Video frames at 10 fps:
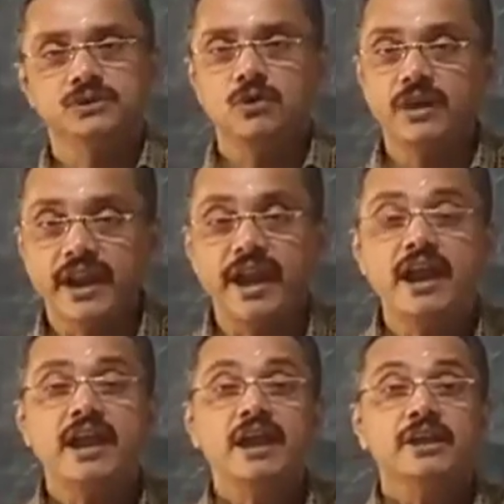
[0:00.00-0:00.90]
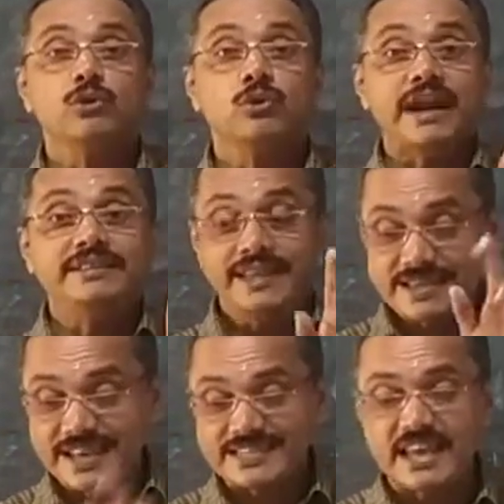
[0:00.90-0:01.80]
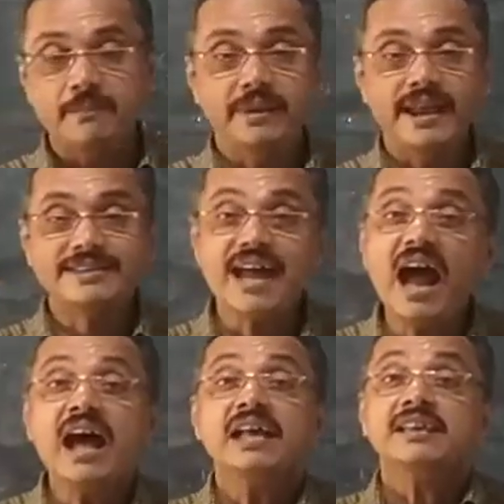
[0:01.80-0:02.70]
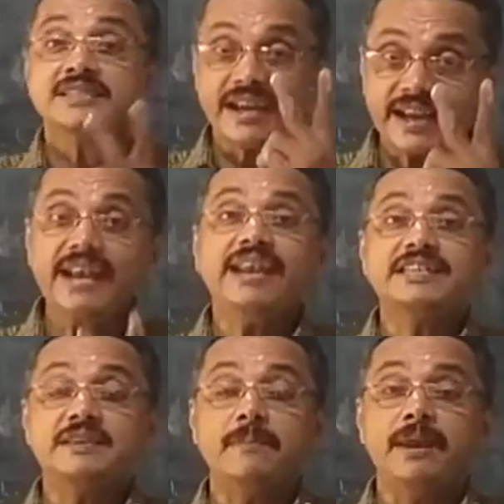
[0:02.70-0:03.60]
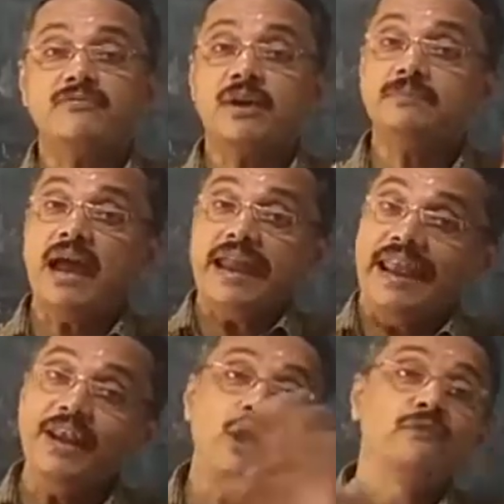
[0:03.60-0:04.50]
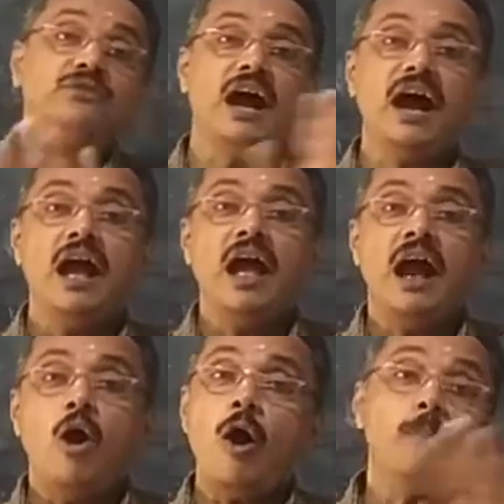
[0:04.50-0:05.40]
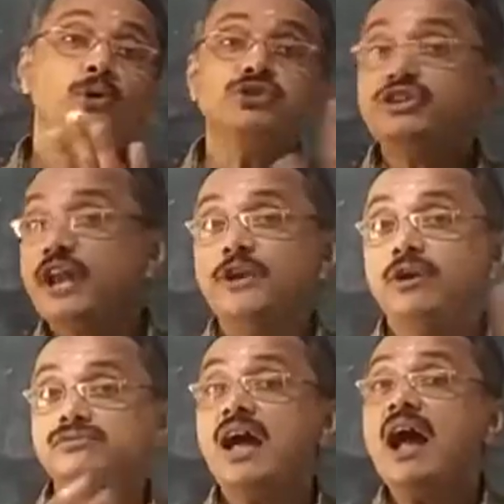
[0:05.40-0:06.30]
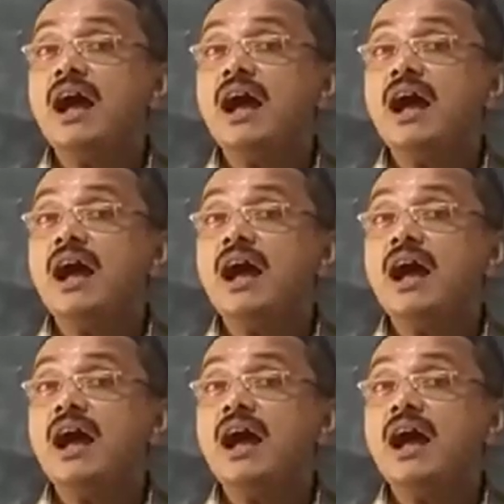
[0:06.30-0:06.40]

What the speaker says: Okay? You write this assignment as the second assignment from the end of the opposite end of the